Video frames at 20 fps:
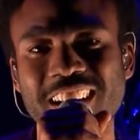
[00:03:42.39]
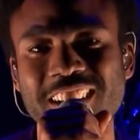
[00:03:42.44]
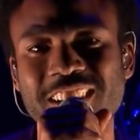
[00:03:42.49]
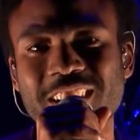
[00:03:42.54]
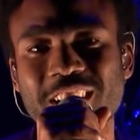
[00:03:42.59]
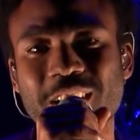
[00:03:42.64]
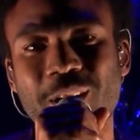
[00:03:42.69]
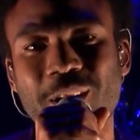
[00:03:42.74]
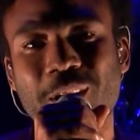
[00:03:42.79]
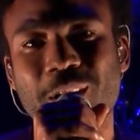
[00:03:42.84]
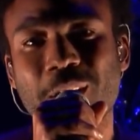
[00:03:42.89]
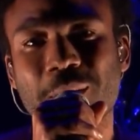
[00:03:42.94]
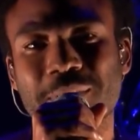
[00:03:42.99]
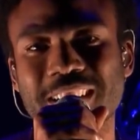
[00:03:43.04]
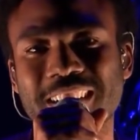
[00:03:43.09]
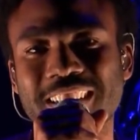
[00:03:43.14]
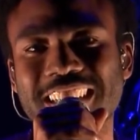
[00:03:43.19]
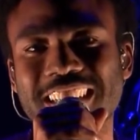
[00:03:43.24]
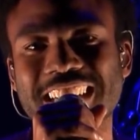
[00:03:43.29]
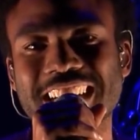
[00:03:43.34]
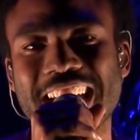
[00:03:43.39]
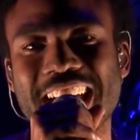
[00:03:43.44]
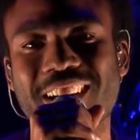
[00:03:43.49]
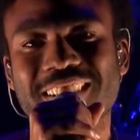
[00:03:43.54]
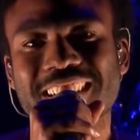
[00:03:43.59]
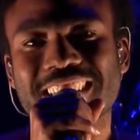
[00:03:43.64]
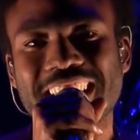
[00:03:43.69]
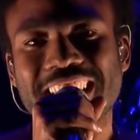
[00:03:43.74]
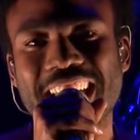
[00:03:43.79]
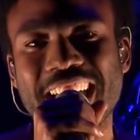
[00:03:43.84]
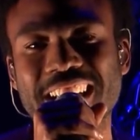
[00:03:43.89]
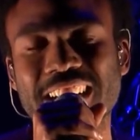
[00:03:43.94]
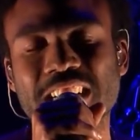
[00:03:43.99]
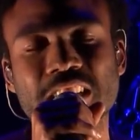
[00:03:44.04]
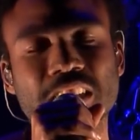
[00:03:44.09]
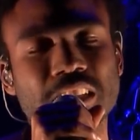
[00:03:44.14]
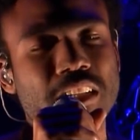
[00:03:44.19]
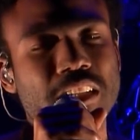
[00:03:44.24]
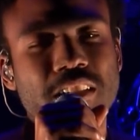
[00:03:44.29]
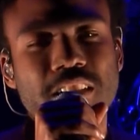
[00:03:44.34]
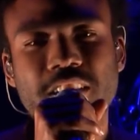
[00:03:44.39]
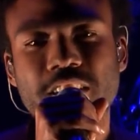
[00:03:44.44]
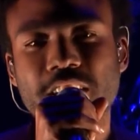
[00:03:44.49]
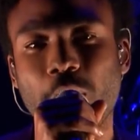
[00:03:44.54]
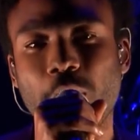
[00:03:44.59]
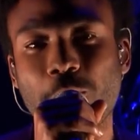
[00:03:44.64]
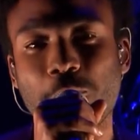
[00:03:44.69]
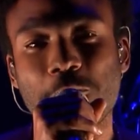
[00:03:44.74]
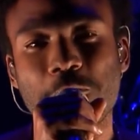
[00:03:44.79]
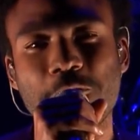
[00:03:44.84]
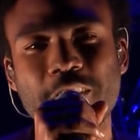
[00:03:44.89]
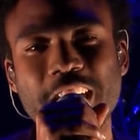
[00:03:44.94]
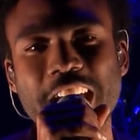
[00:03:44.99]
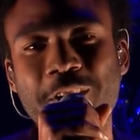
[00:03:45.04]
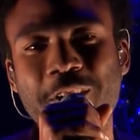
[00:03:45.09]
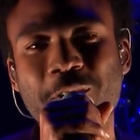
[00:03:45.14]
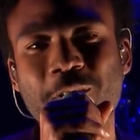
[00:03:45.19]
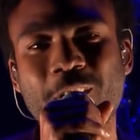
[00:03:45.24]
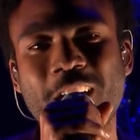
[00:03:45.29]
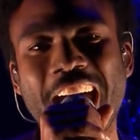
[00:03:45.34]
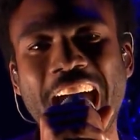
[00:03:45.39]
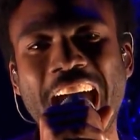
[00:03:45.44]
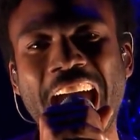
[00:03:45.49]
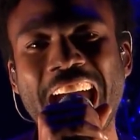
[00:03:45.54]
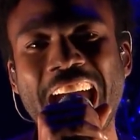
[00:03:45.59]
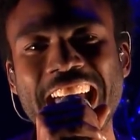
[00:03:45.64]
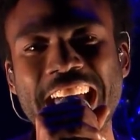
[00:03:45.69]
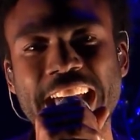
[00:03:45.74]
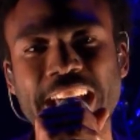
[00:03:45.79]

can hear the influence that Kanye had on him in terms of how it